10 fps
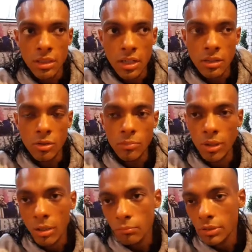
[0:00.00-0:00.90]
Get a little
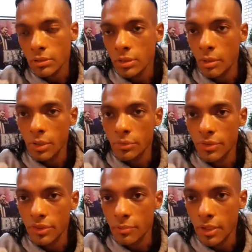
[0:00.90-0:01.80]
pump, got my
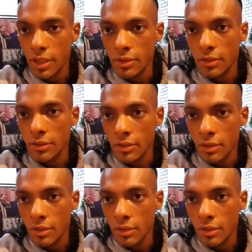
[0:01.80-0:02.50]
resistance bands.